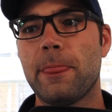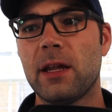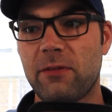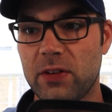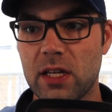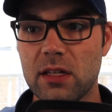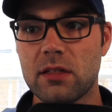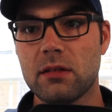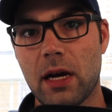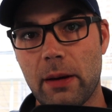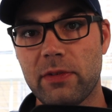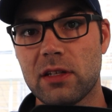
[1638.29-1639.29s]
And if he is,
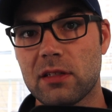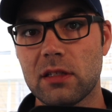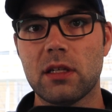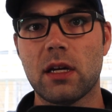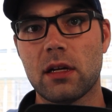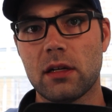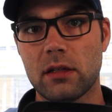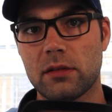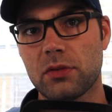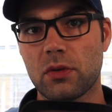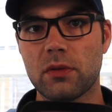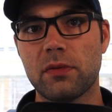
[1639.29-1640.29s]
obviously you got to
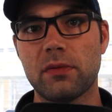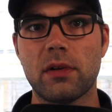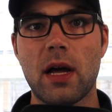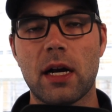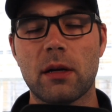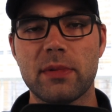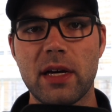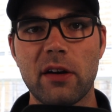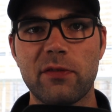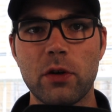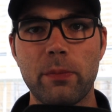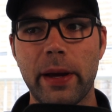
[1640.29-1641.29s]
sort of knock him down
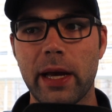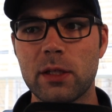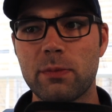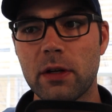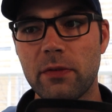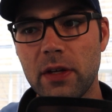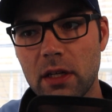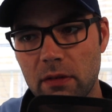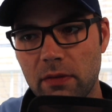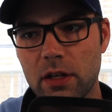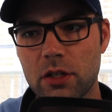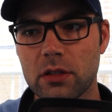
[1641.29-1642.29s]
a few pegs. But if he can
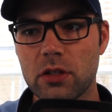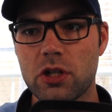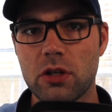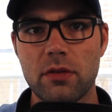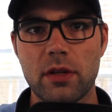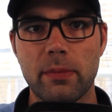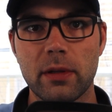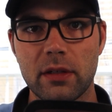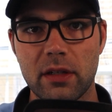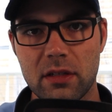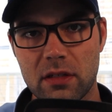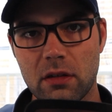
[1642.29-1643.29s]
eventually show the
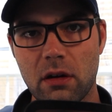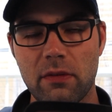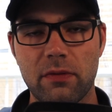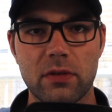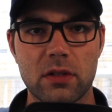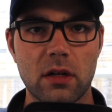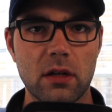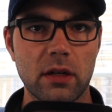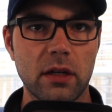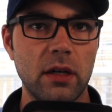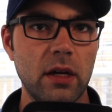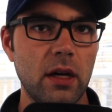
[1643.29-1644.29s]
ability to sit off of a
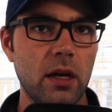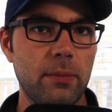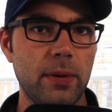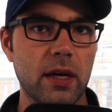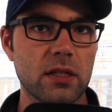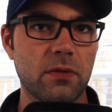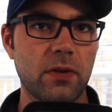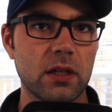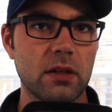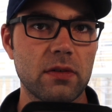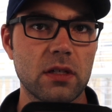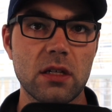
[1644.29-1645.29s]
target and be as
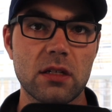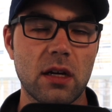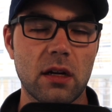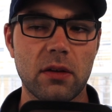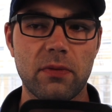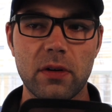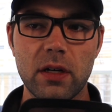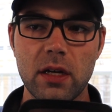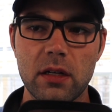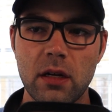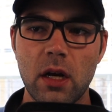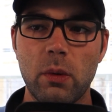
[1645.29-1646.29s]
effective as he is out on the front
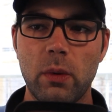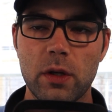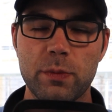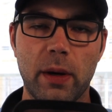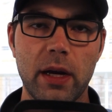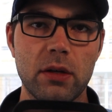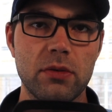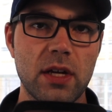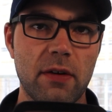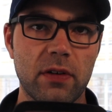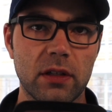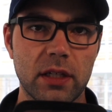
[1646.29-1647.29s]
end, Wells Bayou
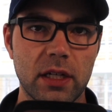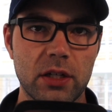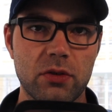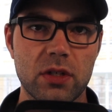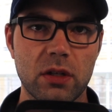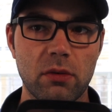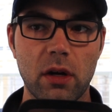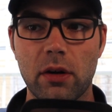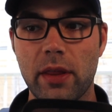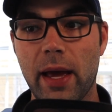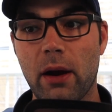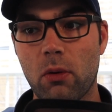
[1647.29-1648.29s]
definitely an interesting
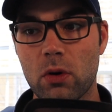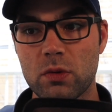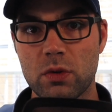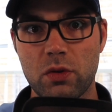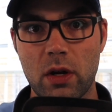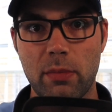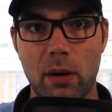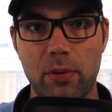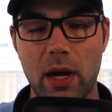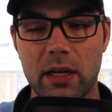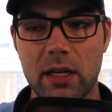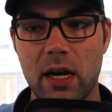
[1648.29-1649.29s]
runner. That horse was trained by
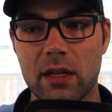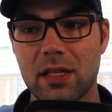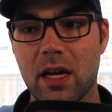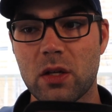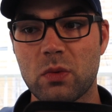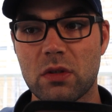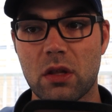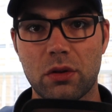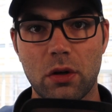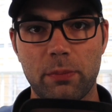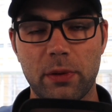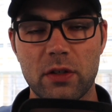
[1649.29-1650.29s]
Brad Cox, as was the
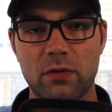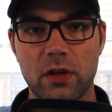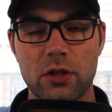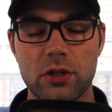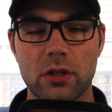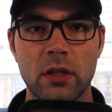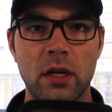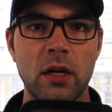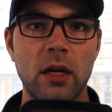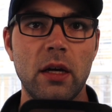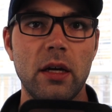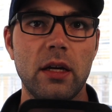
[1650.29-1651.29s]
3rd place finisher
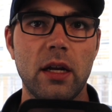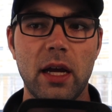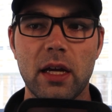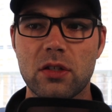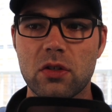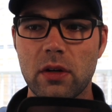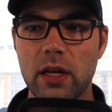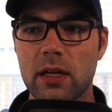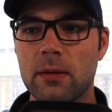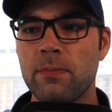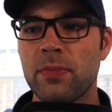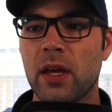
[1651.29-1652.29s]
in Answer
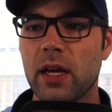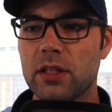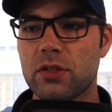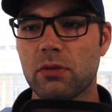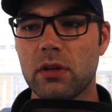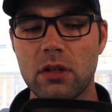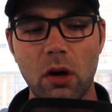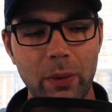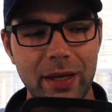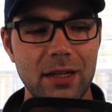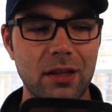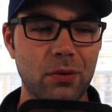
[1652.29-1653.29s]
In. Answer In
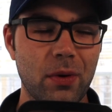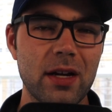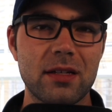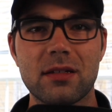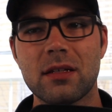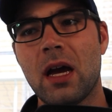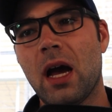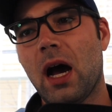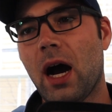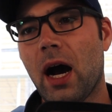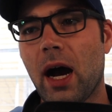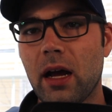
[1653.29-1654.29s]
going into the race,
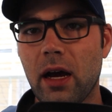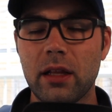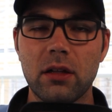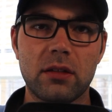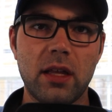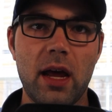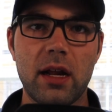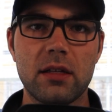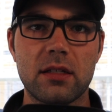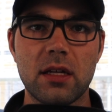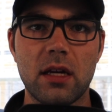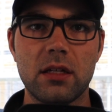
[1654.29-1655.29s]
I looked at it
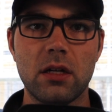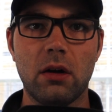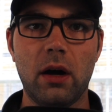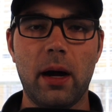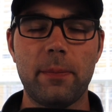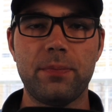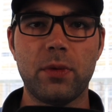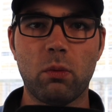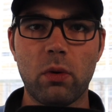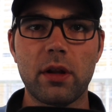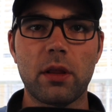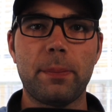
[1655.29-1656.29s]
and said,
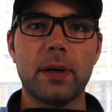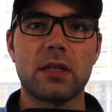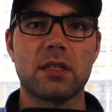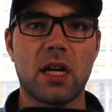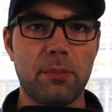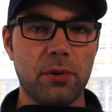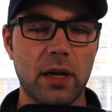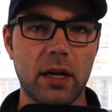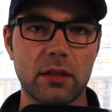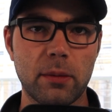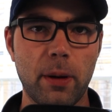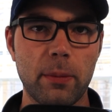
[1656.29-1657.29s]
one of the picks that I put
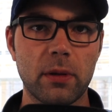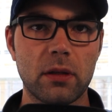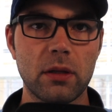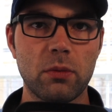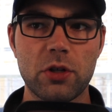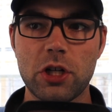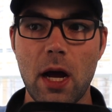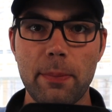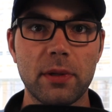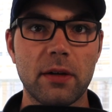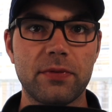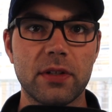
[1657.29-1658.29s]
out there publicly was
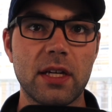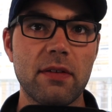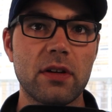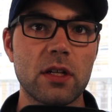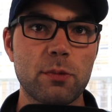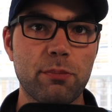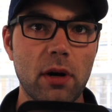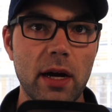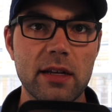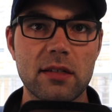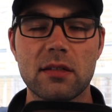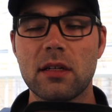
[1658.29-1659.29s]
Shoplifted, given his
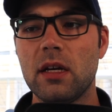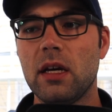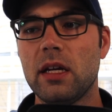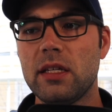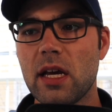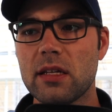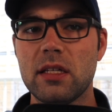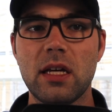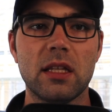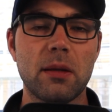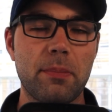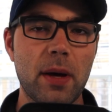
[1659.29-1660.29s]
price. And yes, he
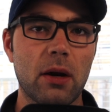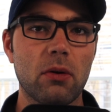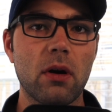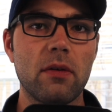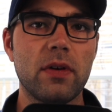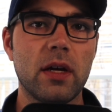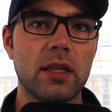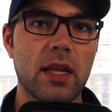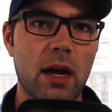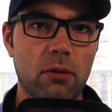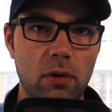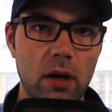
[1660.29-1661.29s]
had the better of it in
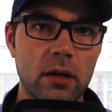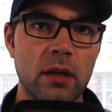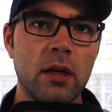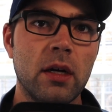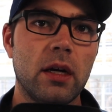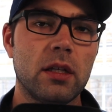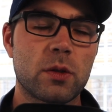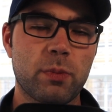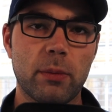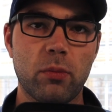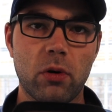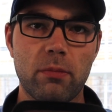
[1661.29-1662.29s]
that run in the
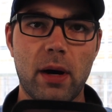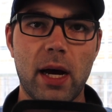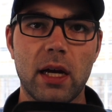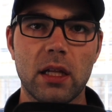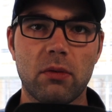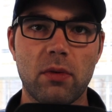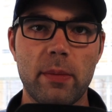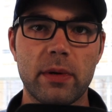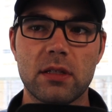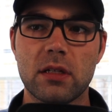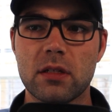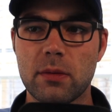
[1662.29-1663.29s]
Springboard Mile at
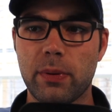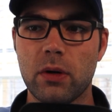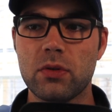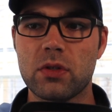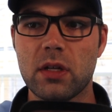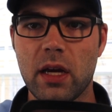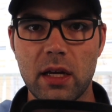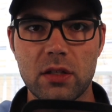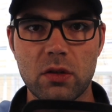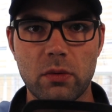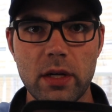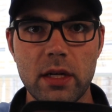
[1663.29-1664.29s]
Remington as opposed to
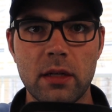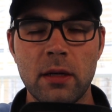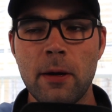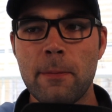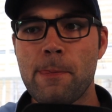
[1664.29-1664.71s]
Answer In.